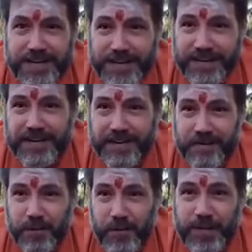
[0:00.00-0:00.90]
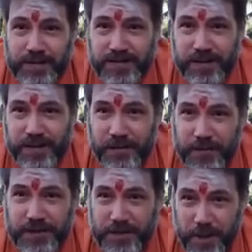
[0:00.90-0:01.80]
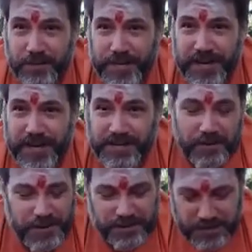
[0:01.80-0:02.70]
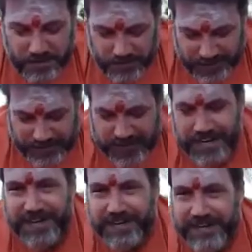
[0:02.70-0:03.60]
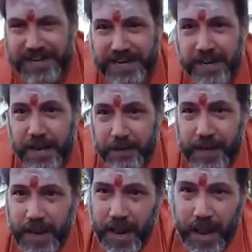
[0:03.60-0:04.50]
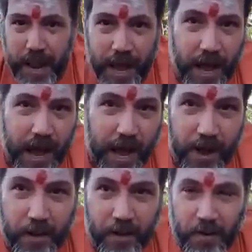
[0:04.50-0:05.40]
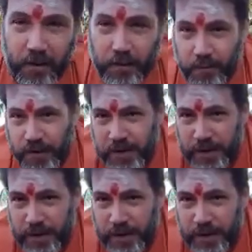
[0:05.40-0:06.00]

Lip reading: kitten if you want, or a big tomcat or whatever you are, okay? Meow.